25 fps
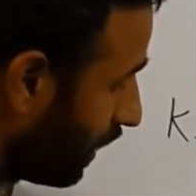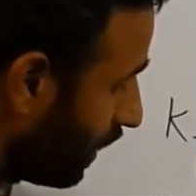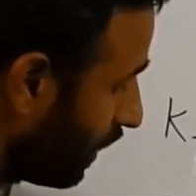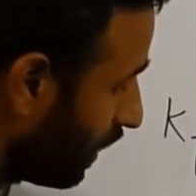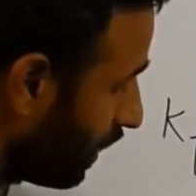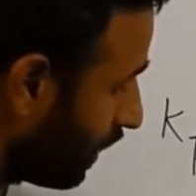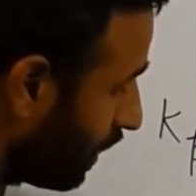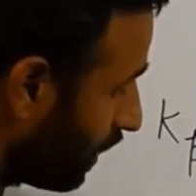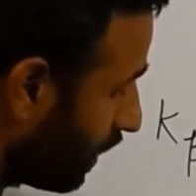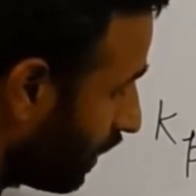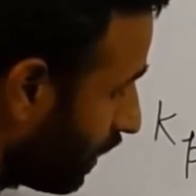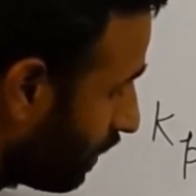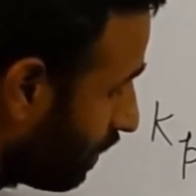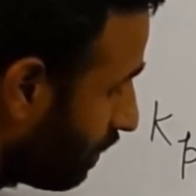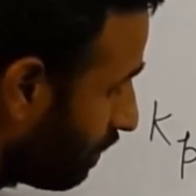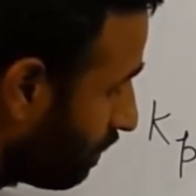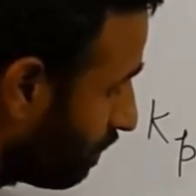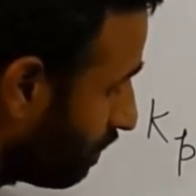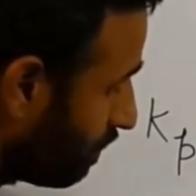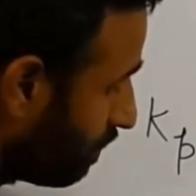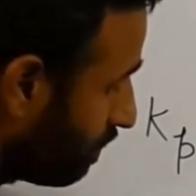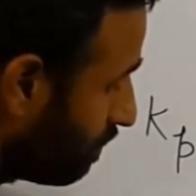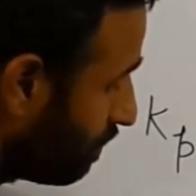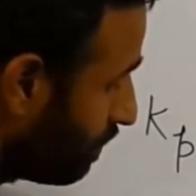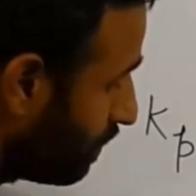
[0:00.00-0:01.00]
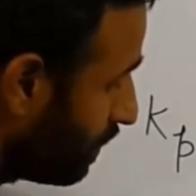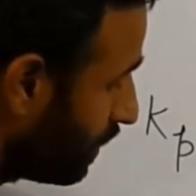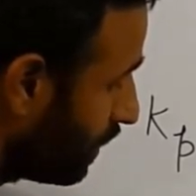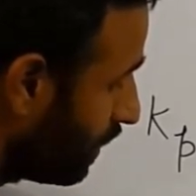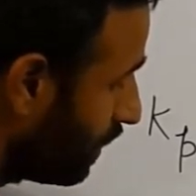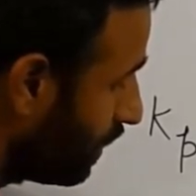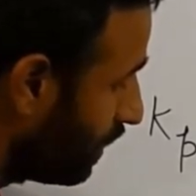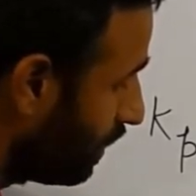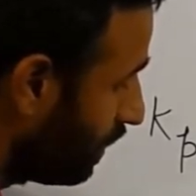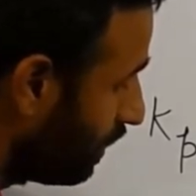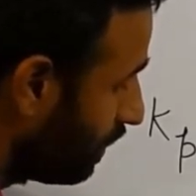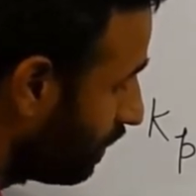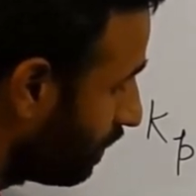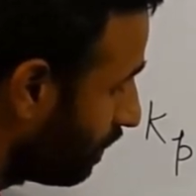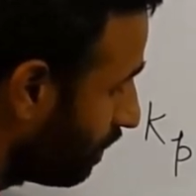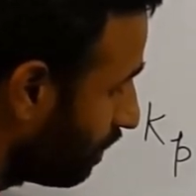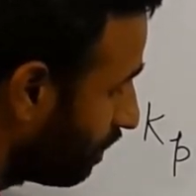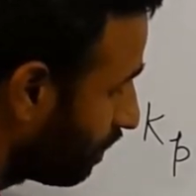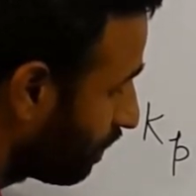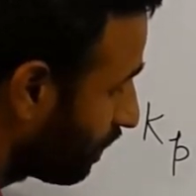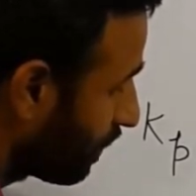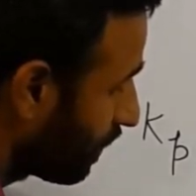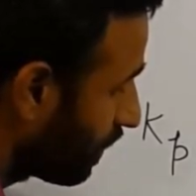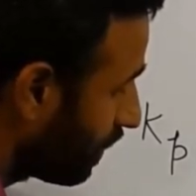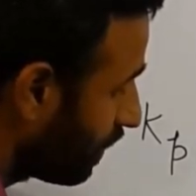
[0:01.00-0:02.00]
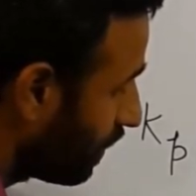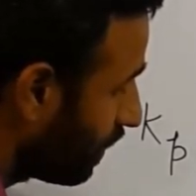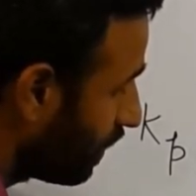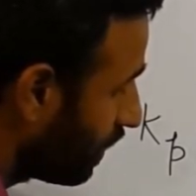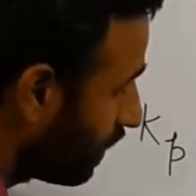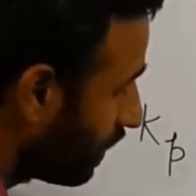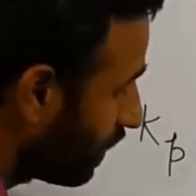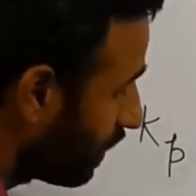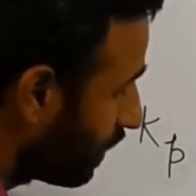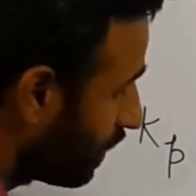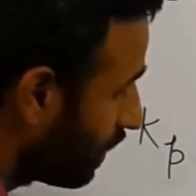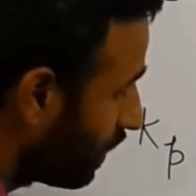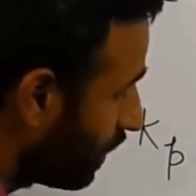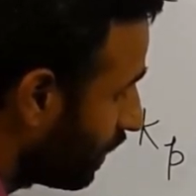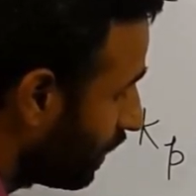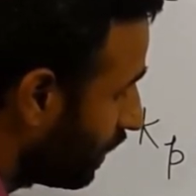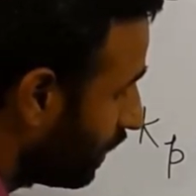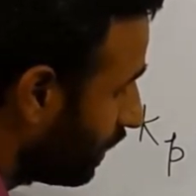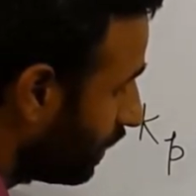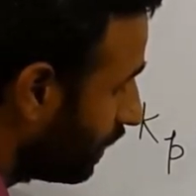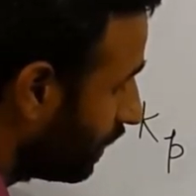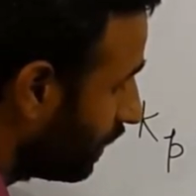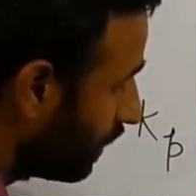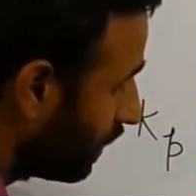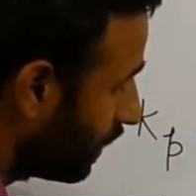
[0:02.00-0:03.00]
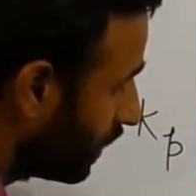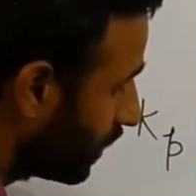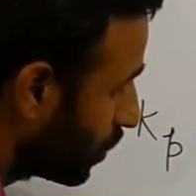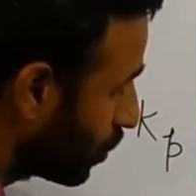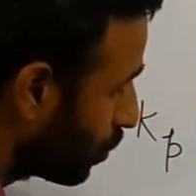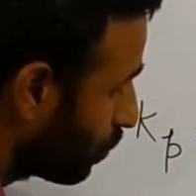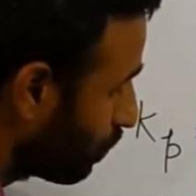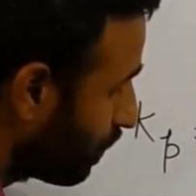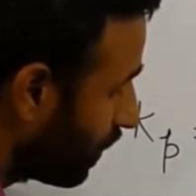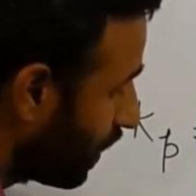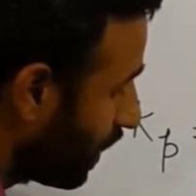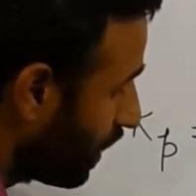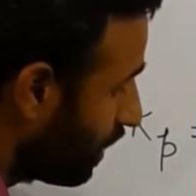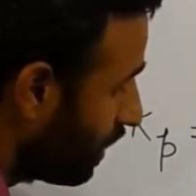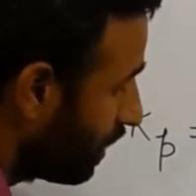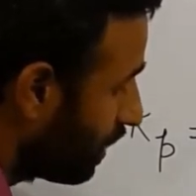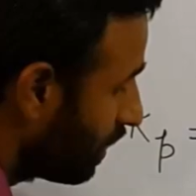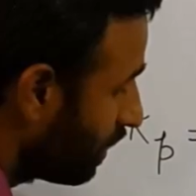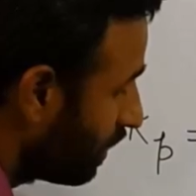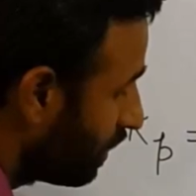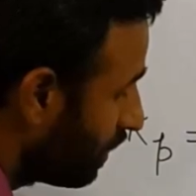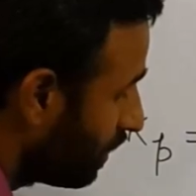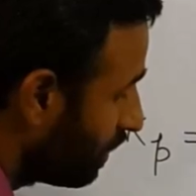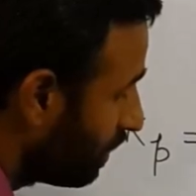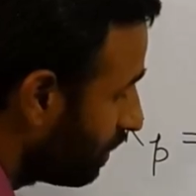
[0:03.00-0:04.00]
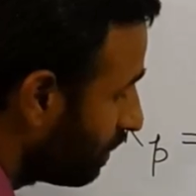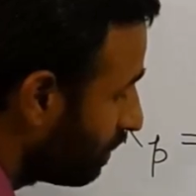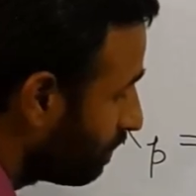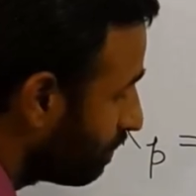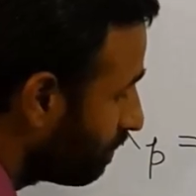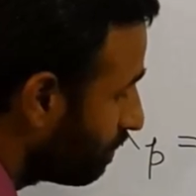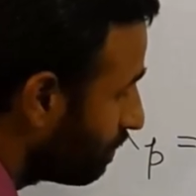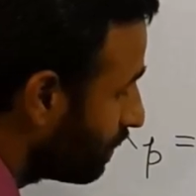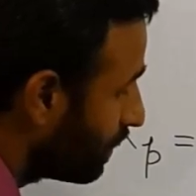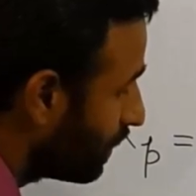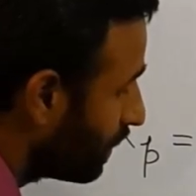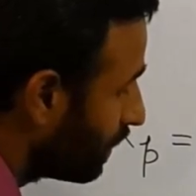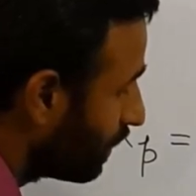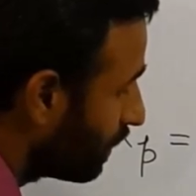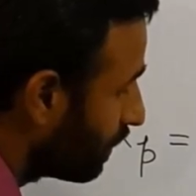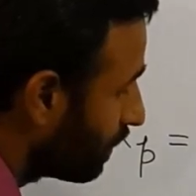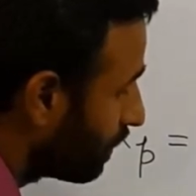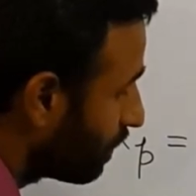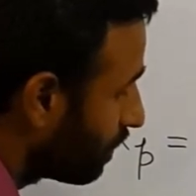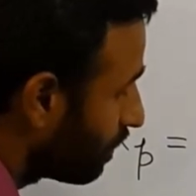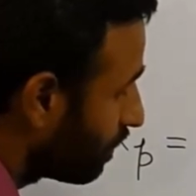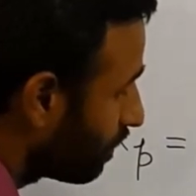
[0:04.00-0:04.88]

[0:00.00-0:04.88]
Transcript: A and B RT raised to power B.